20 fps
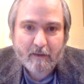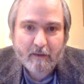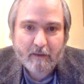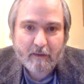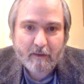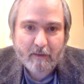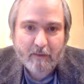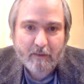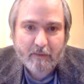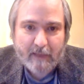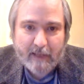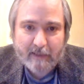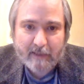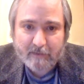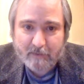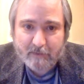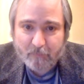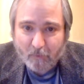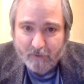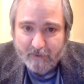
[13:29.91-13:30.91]

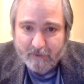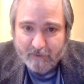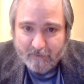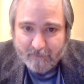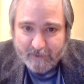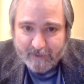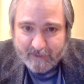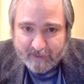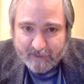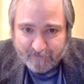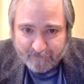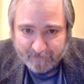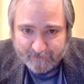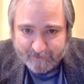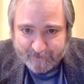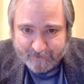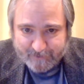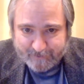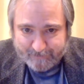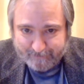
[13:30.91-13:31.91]
That's one degree
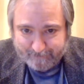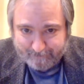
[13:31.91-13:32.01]
difference.